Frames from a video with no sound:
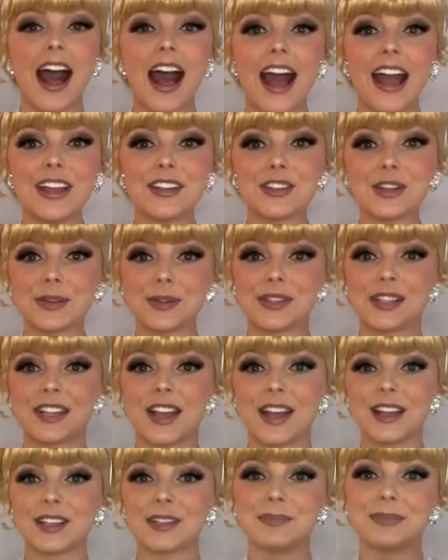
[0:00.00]
I chose the
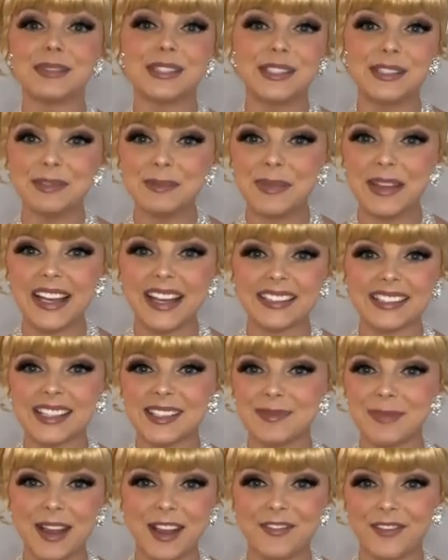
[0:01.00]
color blue because
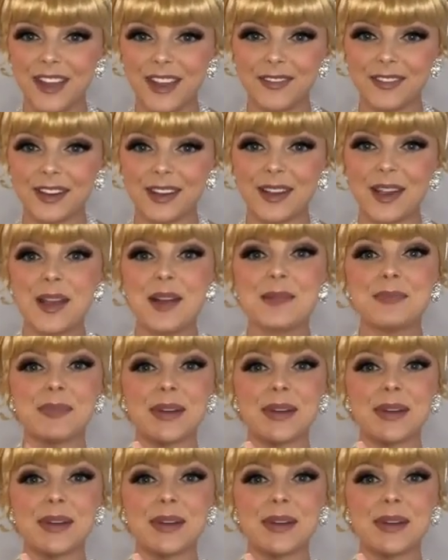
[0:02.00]
it's my favorite,